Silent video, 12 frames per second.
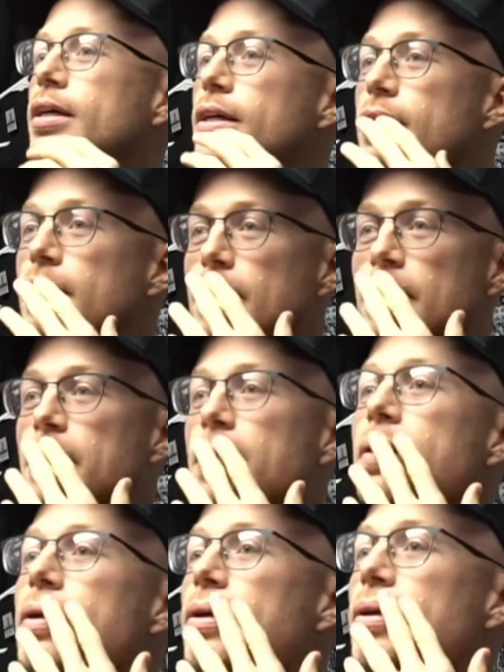
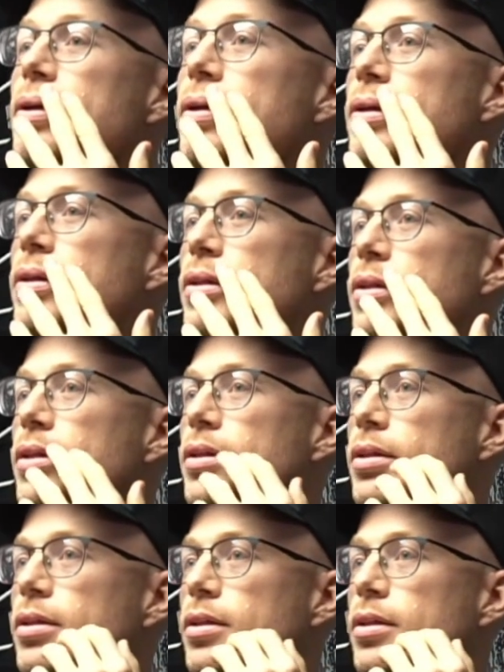Well,